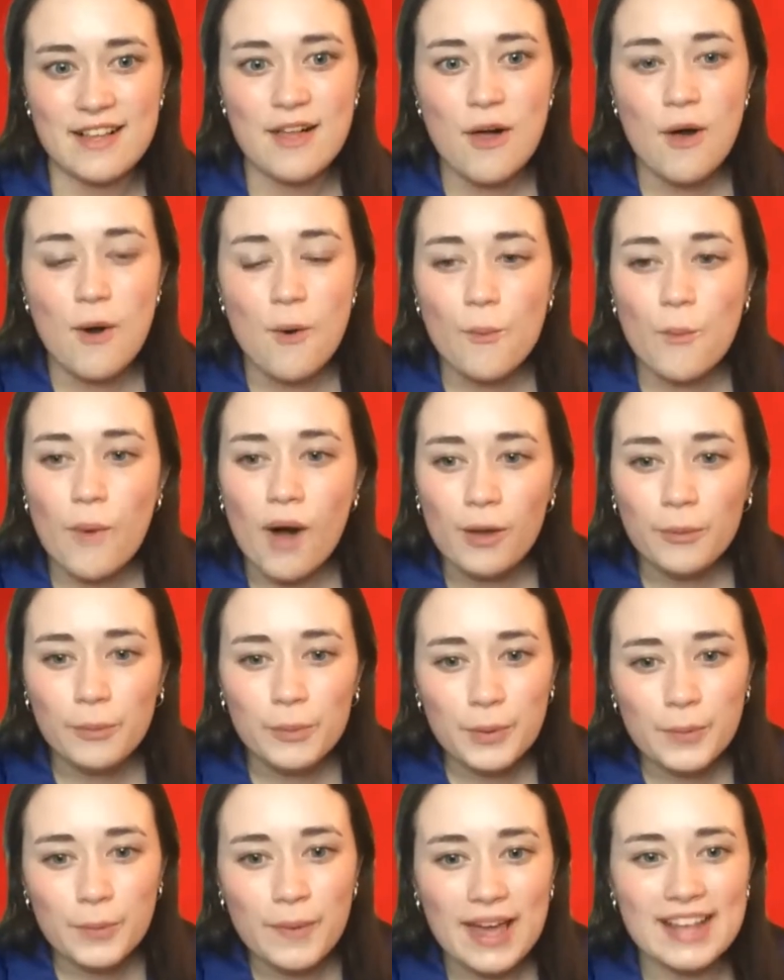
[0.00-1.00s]
While
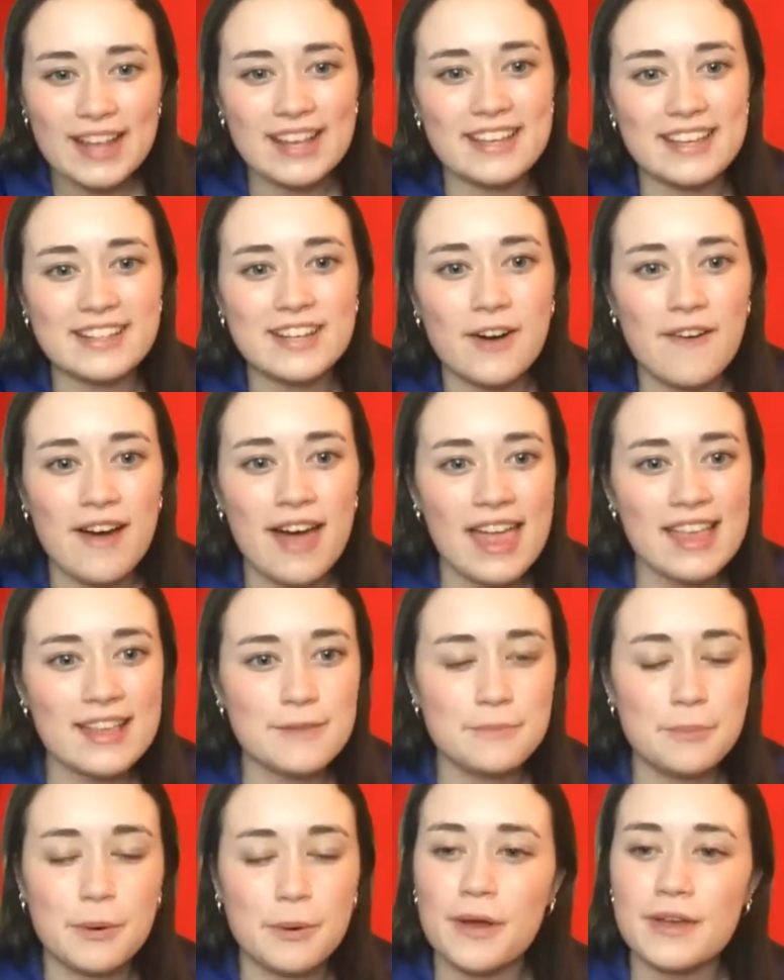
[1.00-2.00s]
we're waiting, go ahead
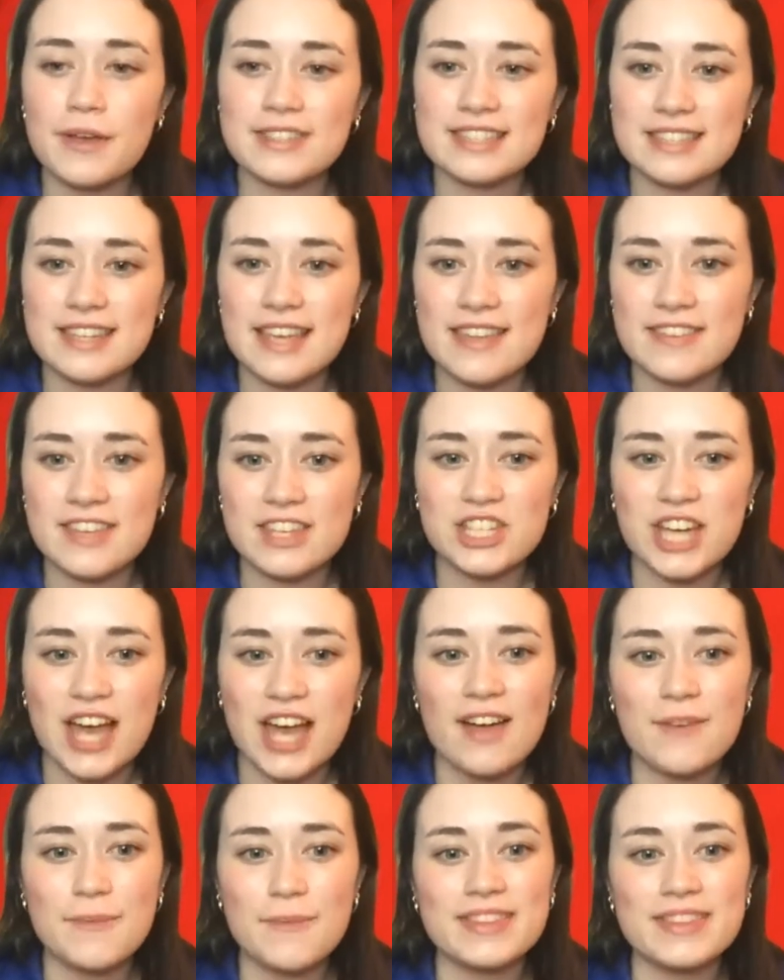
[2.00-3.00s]
and put in the
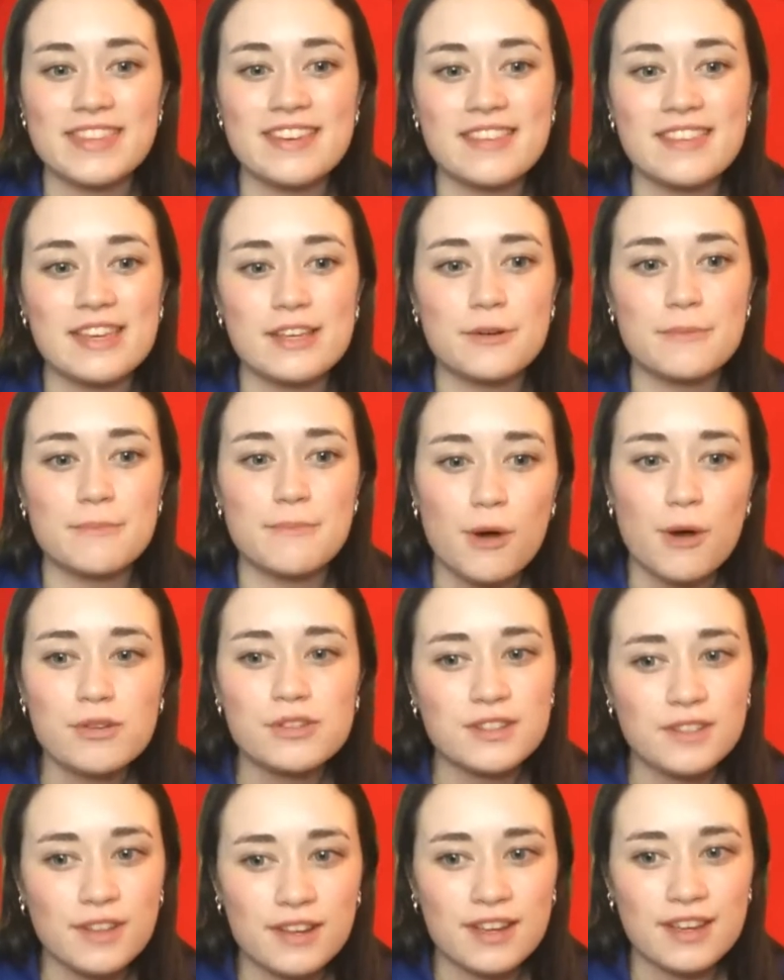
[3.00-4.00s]
chat one thing that you're
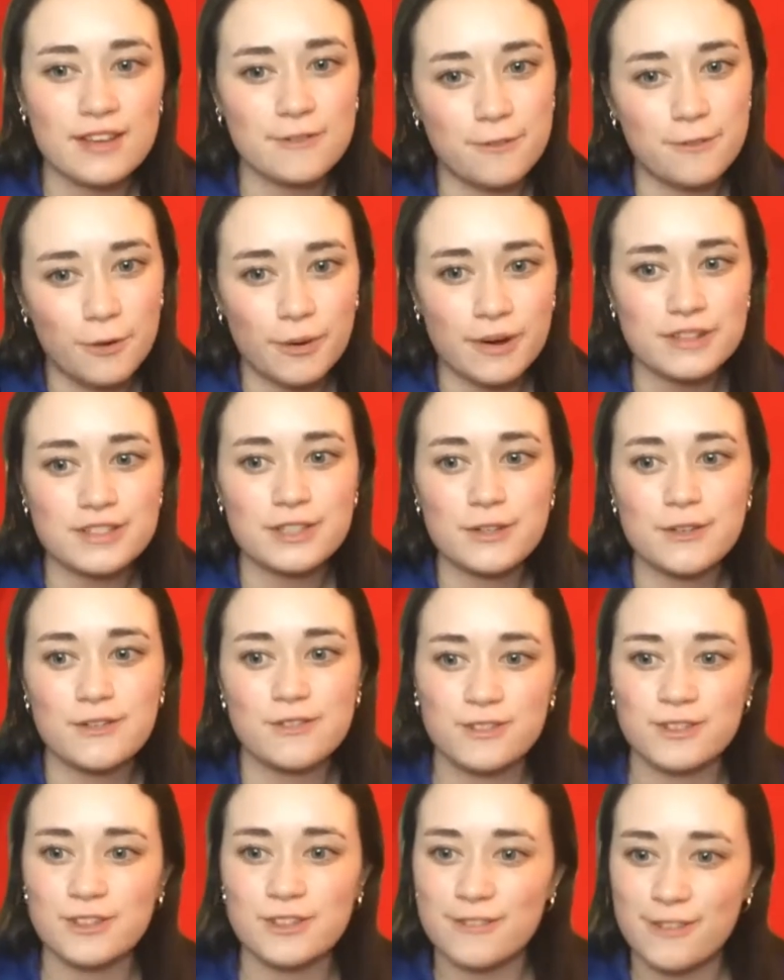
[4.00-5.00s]
most looking forward to
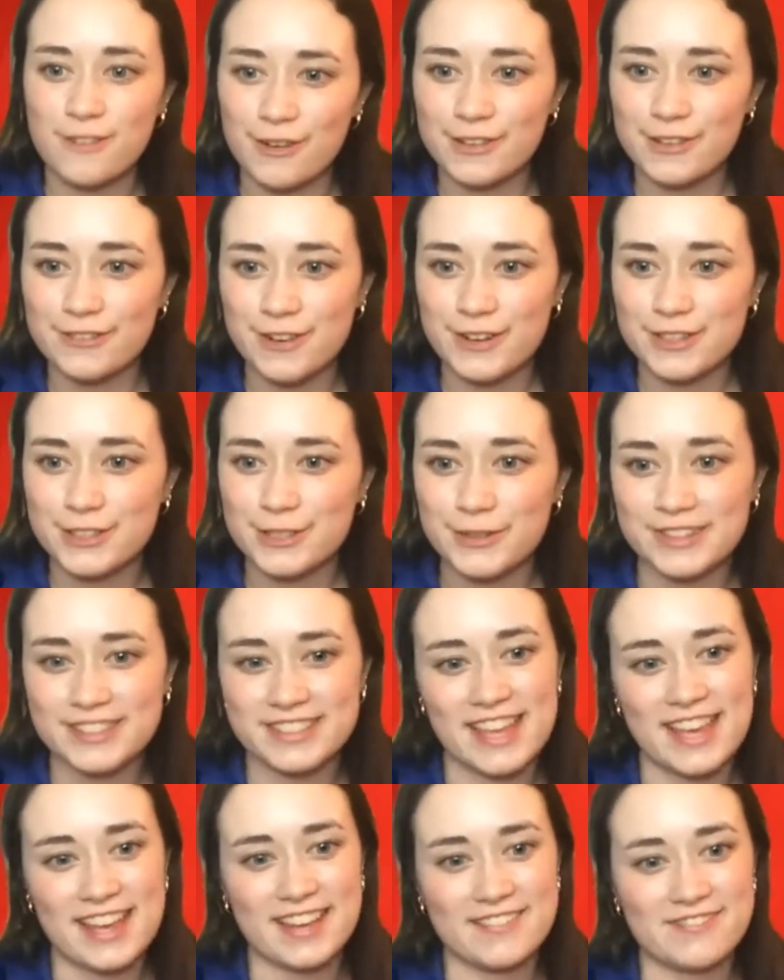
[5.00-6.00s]
for virtual
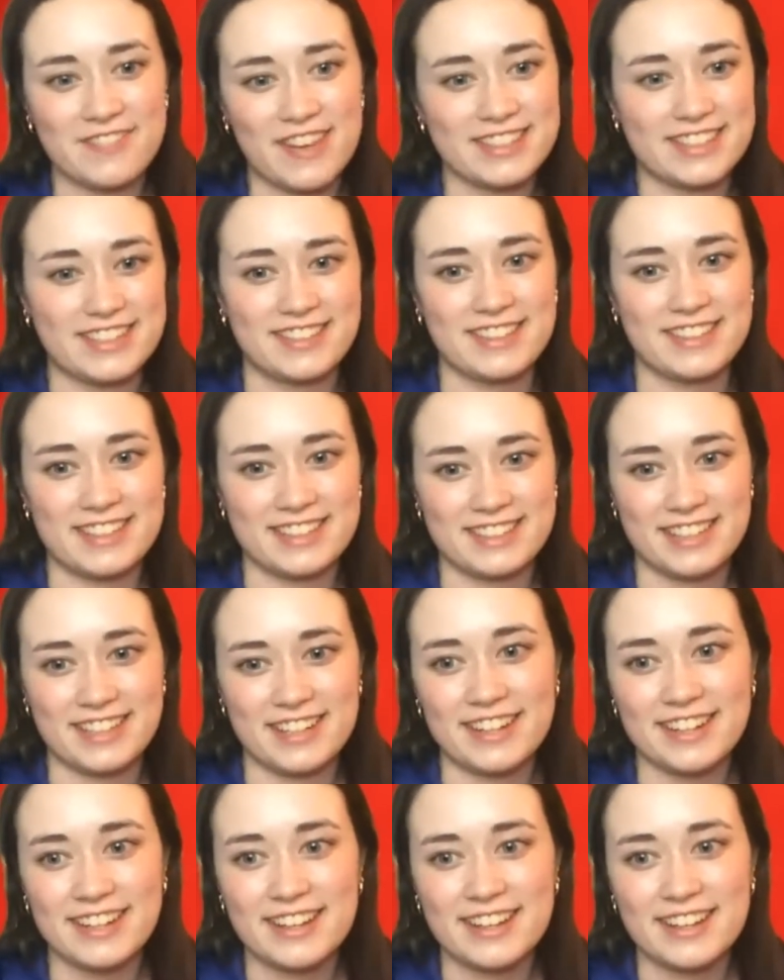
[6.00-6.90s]
state convention this year.